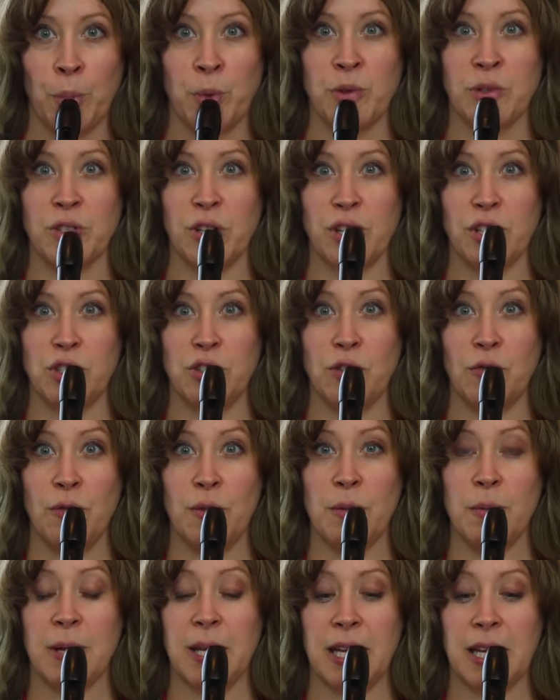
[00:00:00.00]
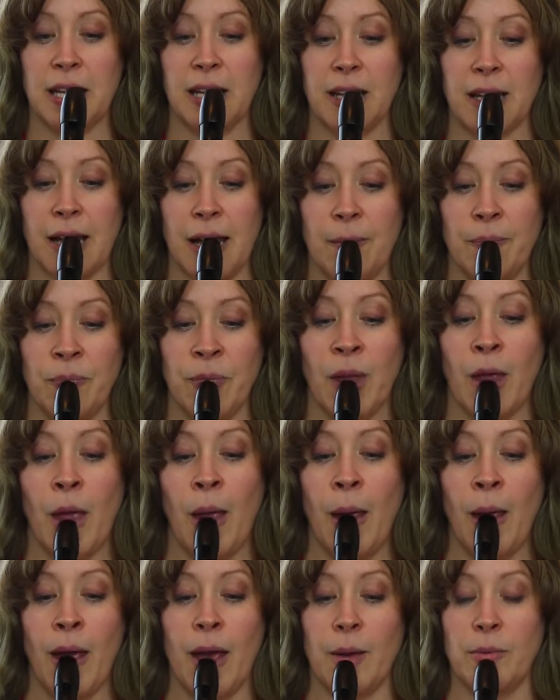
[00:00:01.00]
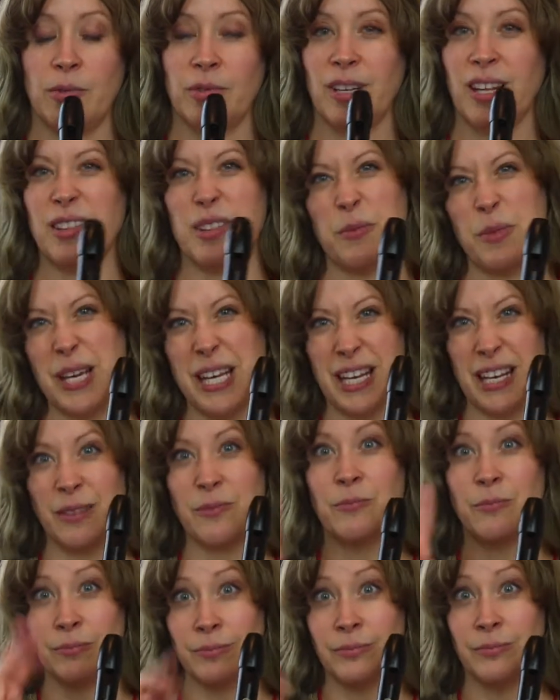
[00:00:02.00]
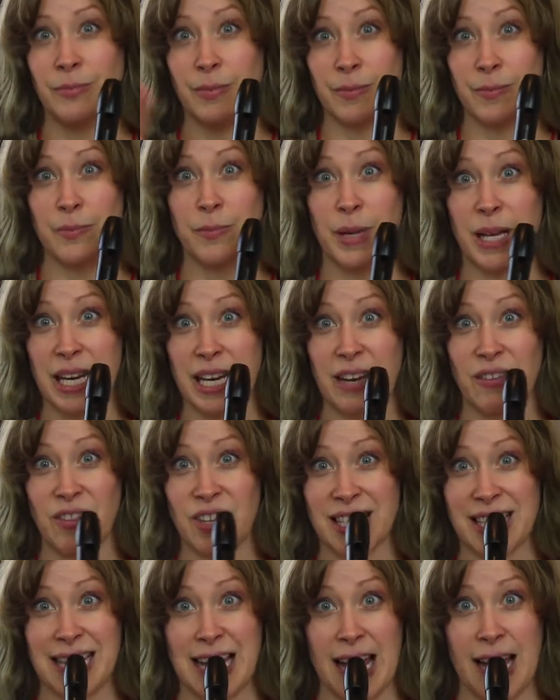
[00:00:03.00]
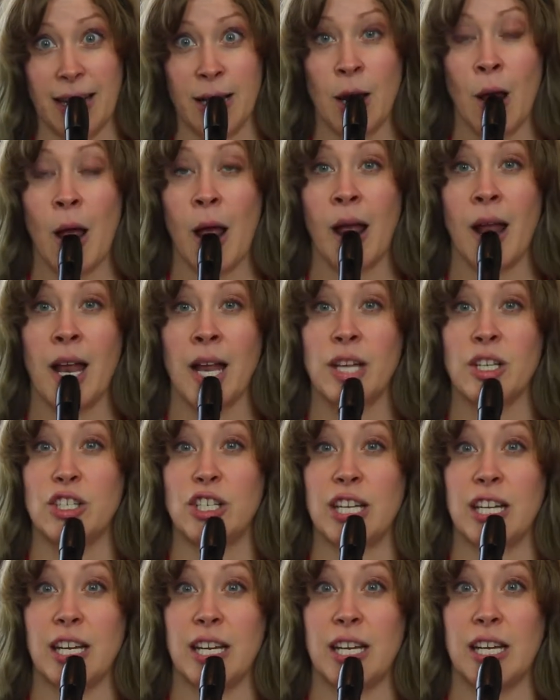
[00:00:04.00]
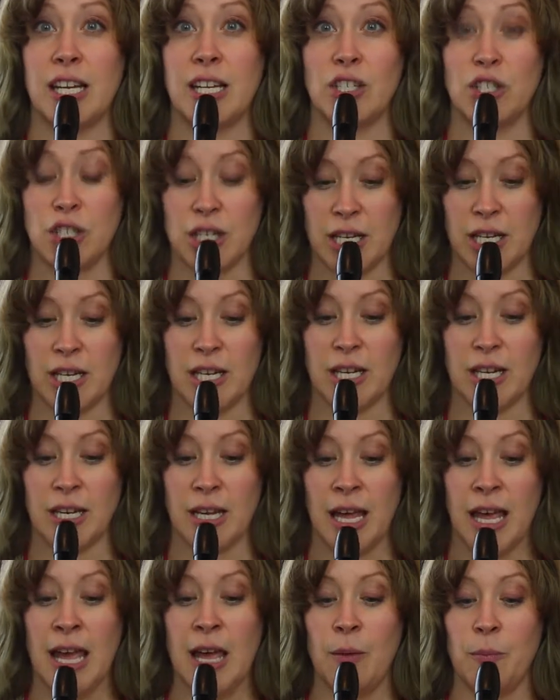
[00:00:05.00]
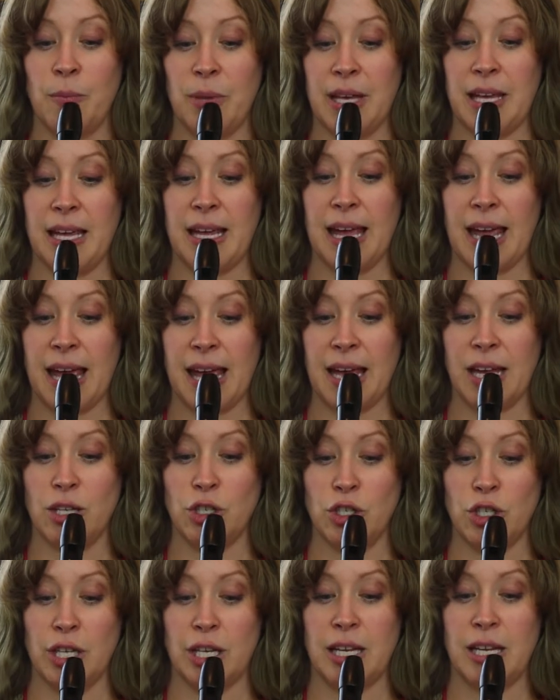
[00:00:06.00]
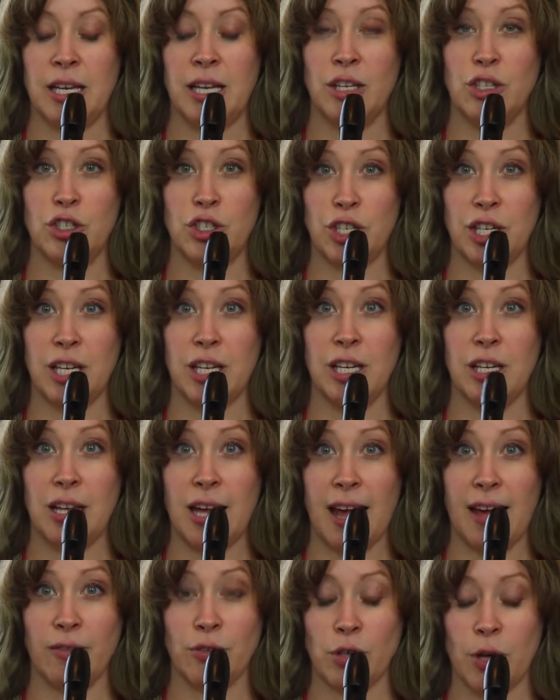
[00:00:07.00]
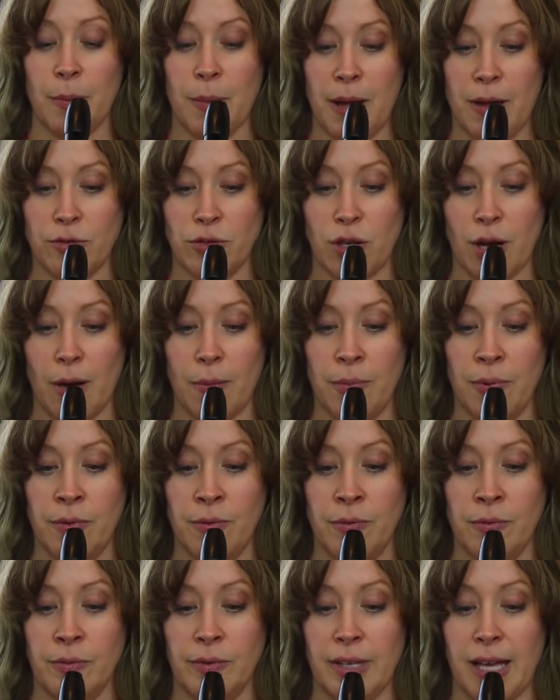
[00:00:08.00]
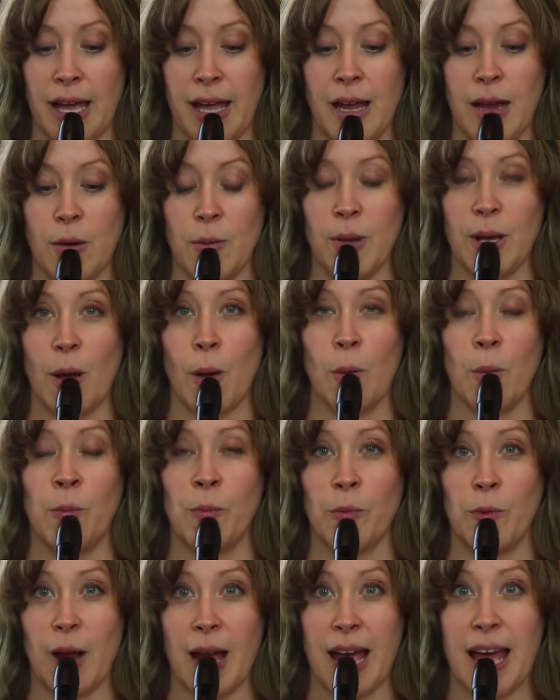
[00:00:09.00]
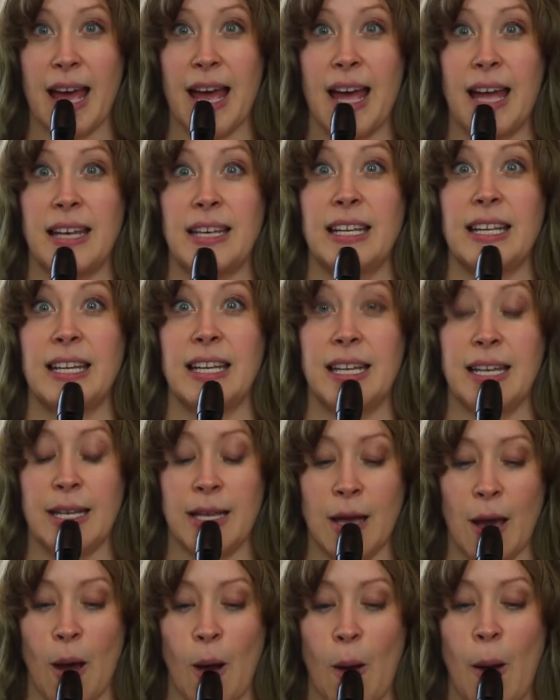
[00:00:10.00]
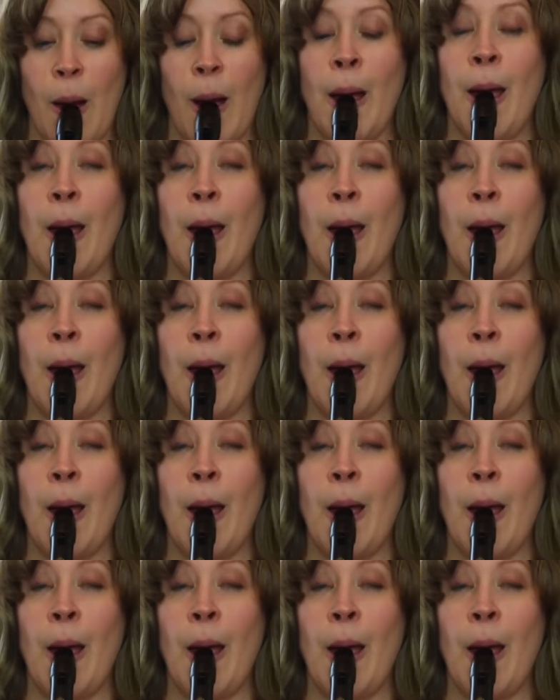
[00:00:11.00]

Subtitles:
So let's do from the beginning again. Not the beginning of this line. G, G, B, A, G, G, F sharp, F sharp. Okay, here we go. Ready, go.